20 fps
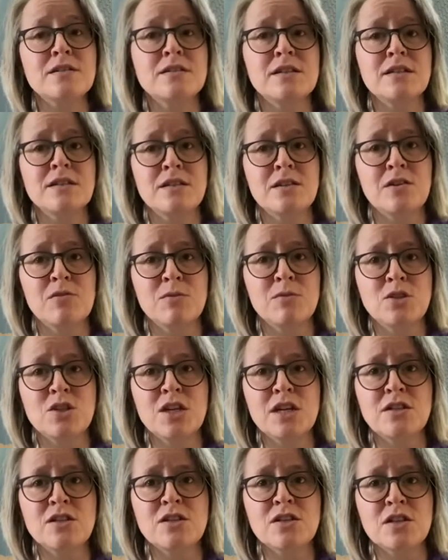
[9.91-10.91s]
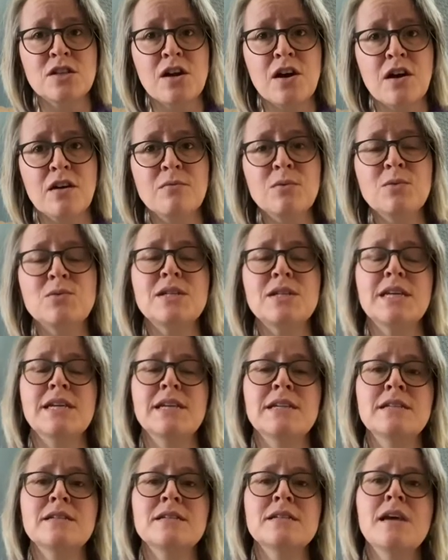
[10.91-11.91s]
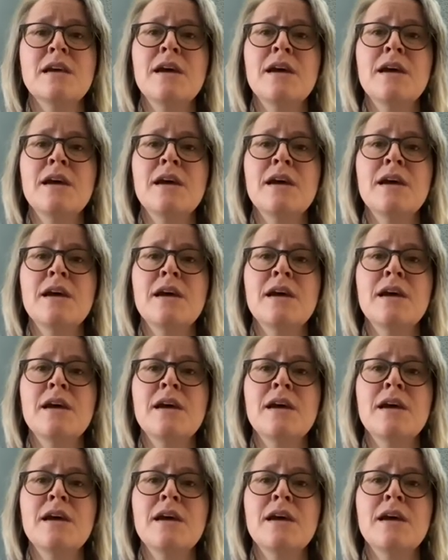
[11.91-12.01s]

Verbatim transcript: to deal with changes in our routines,